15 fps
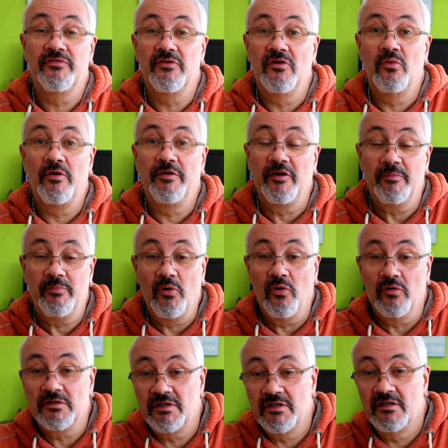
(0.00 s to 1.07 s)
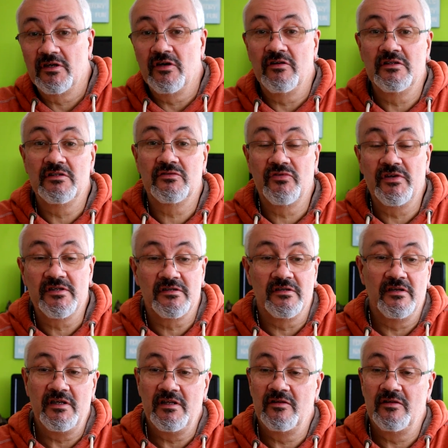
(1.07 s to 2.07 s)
So what I bought guys recently,